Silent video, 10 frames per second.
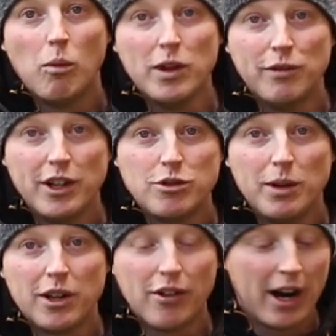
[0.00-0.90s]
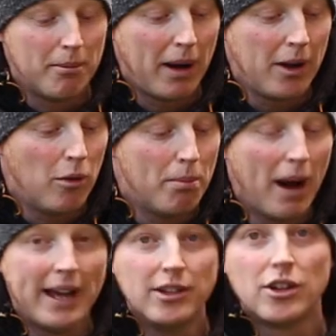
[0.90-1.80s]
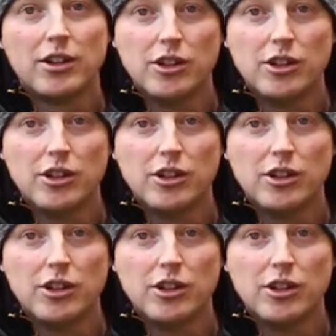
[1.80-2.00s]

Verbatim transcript: When you finish with your ground bait or bait,